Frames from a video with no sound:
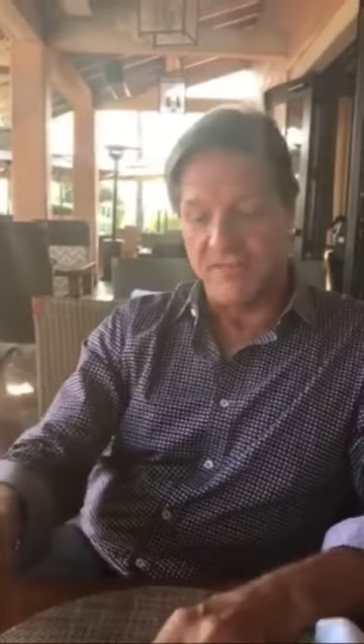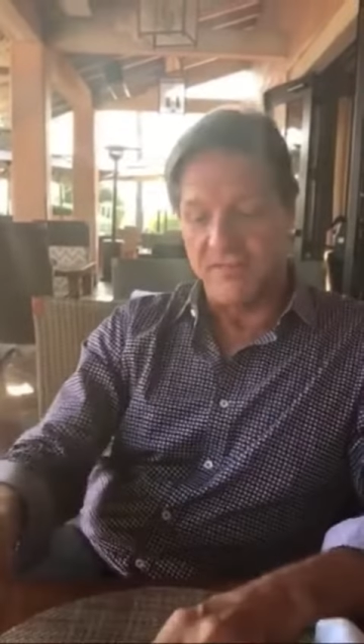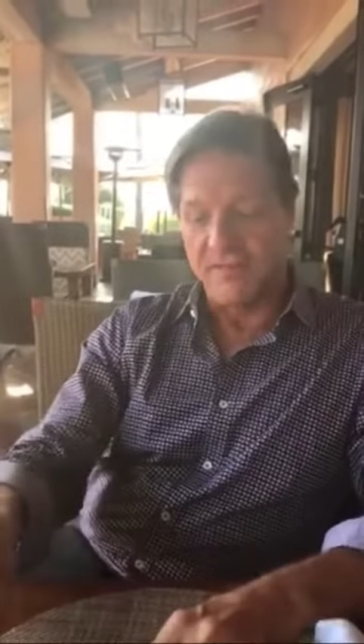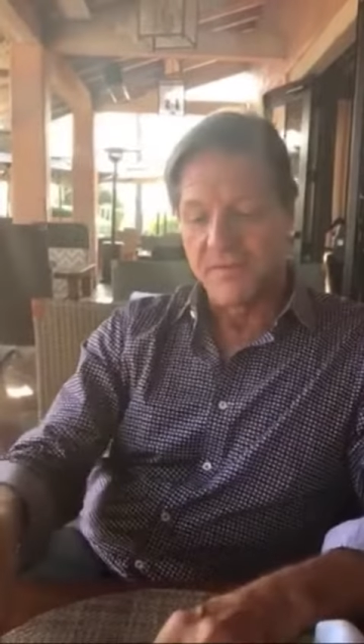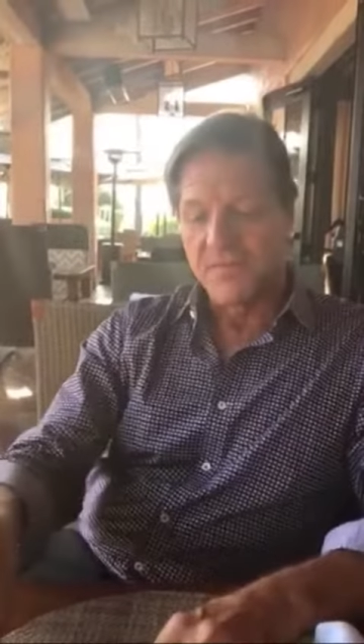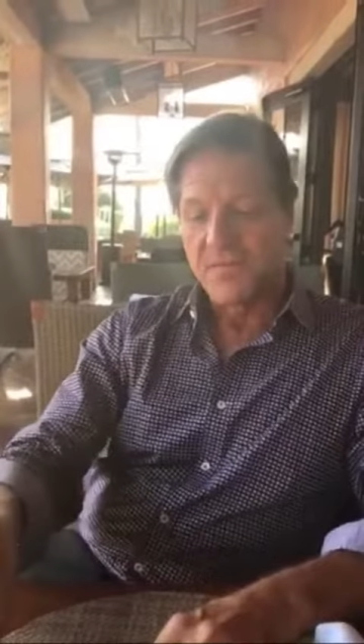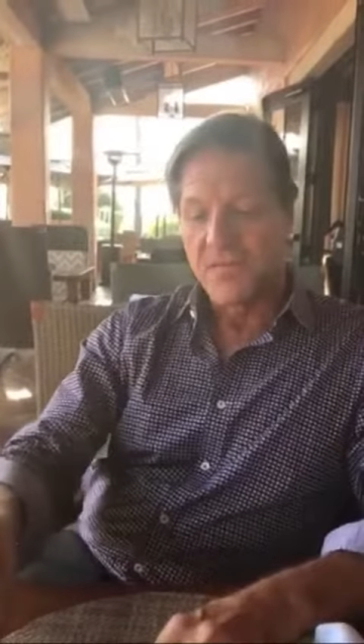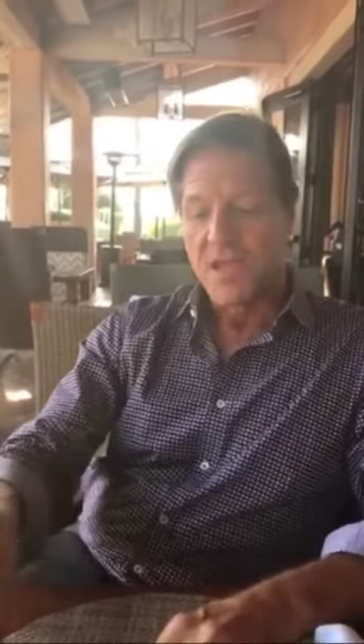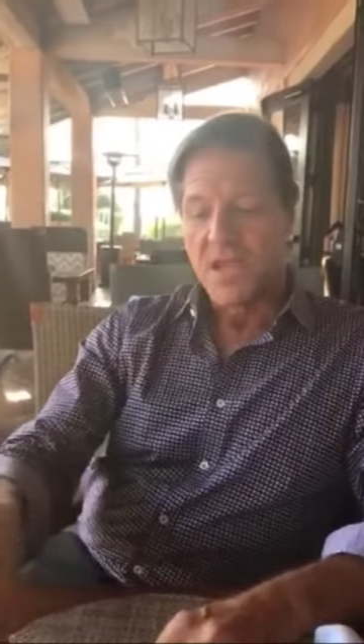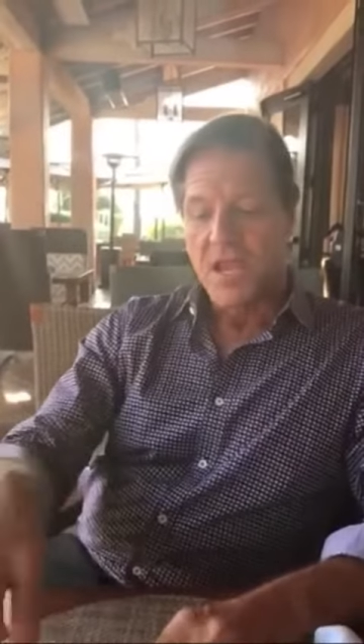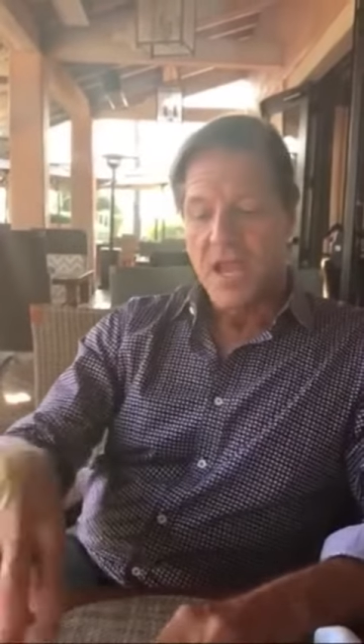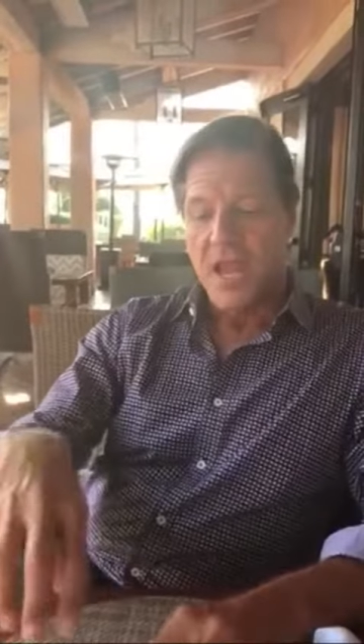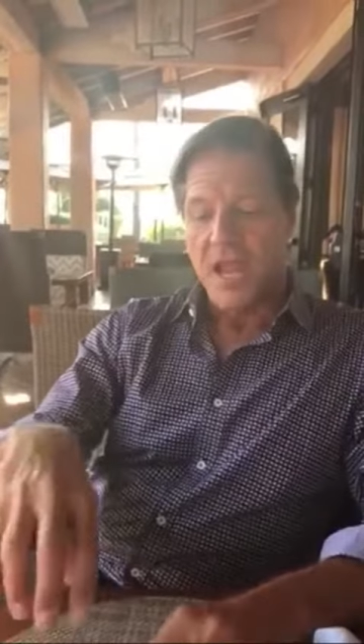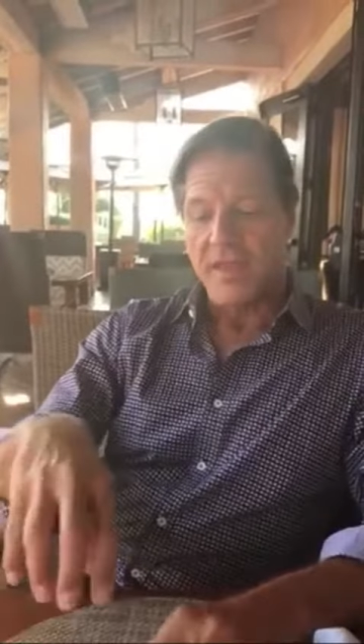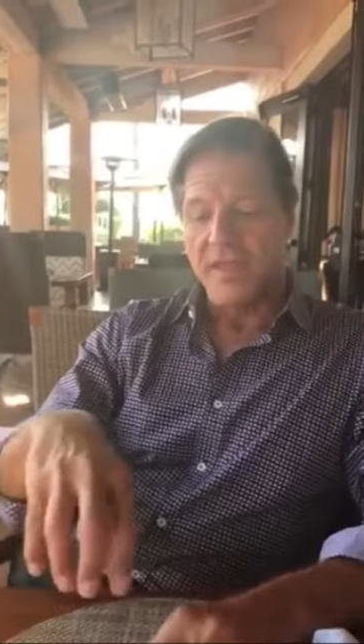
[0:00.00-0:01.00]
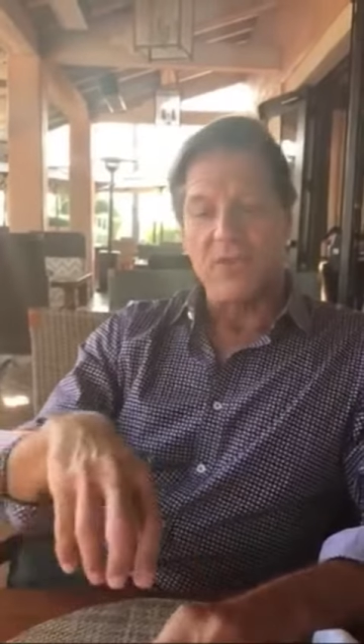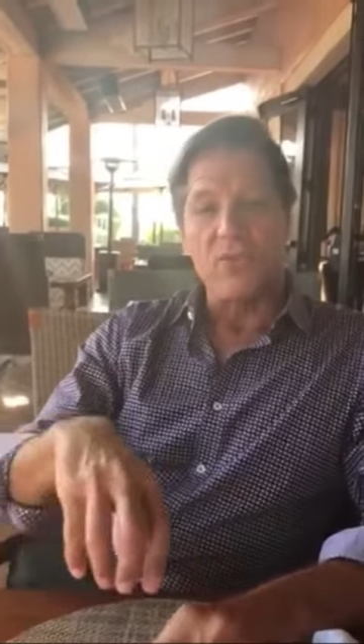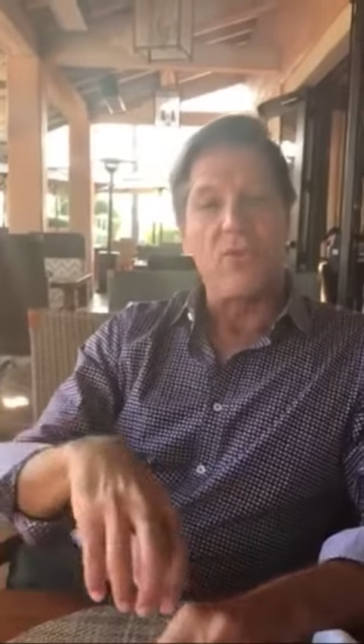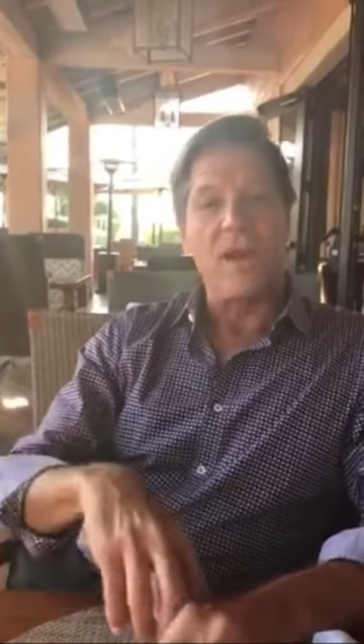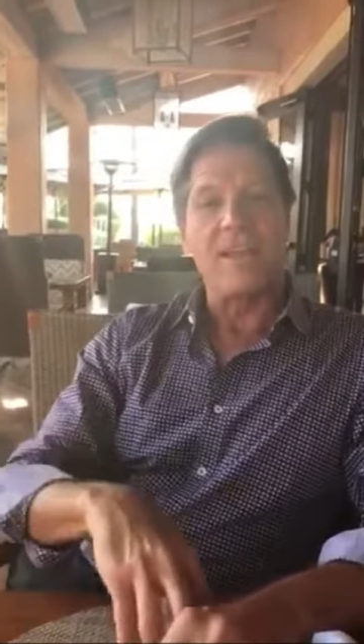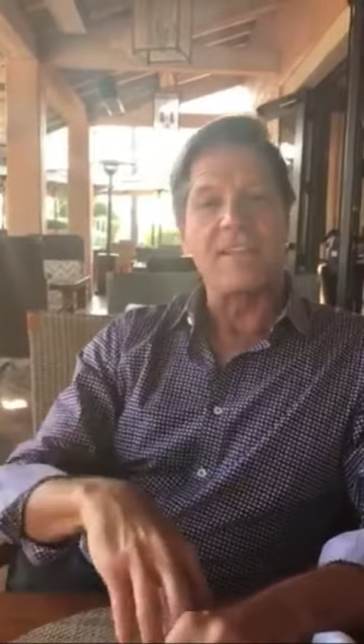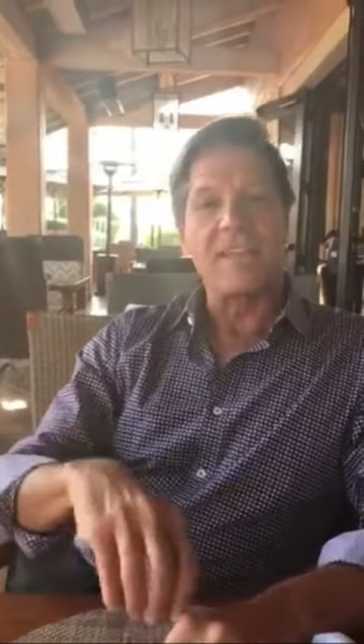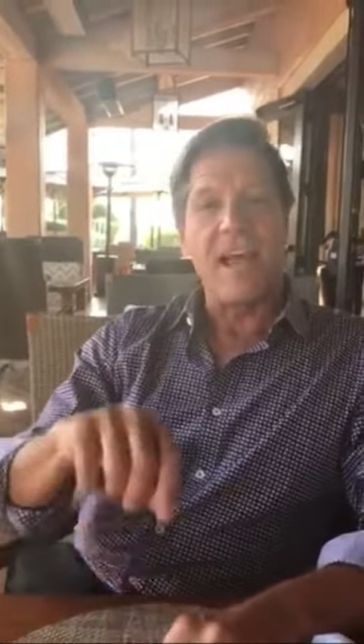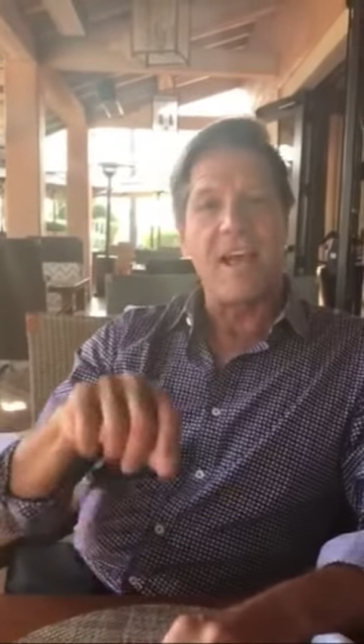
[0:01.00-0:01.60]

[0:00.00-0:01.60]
Five, four, and then write